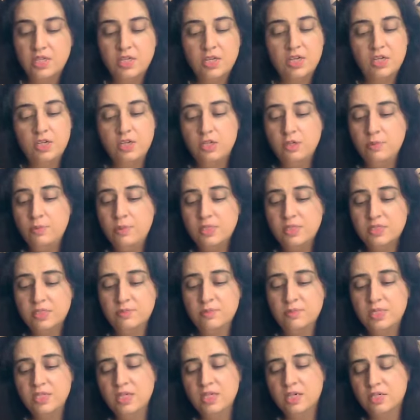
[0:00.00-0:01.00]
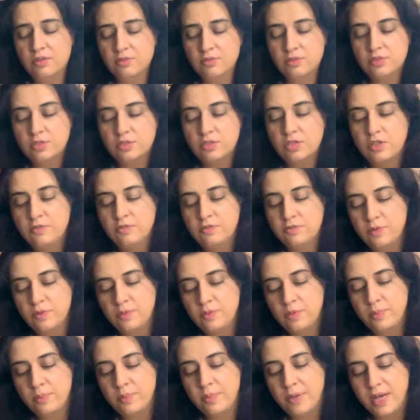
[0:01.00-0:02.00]
it could be something unresolved from
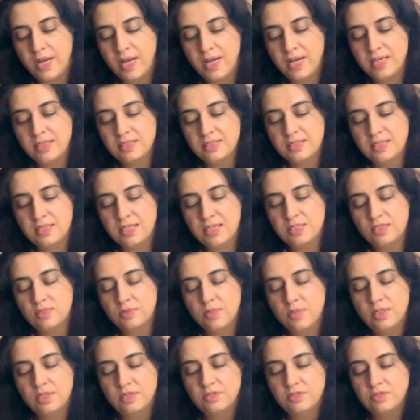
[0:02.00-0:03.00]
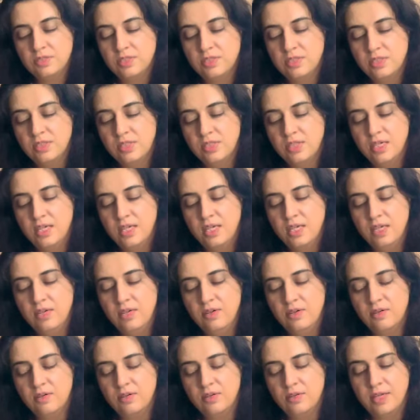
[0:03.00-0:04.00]
the past, and that's why there's a delay
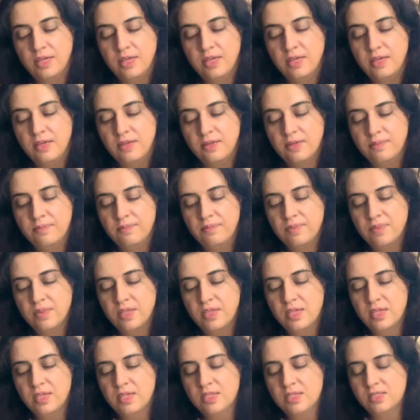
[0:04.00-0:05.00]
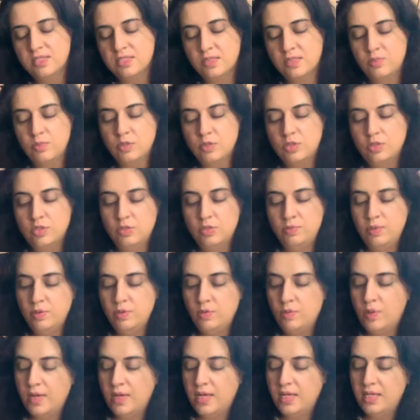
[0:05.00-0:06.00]
or like someone could be
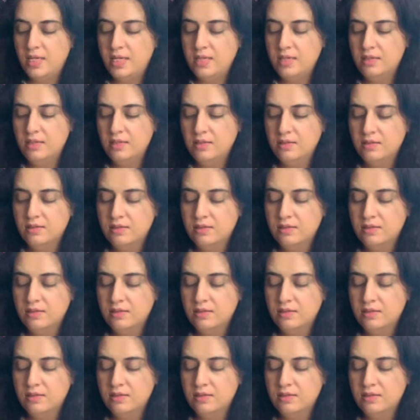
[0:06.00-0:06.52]
waiting.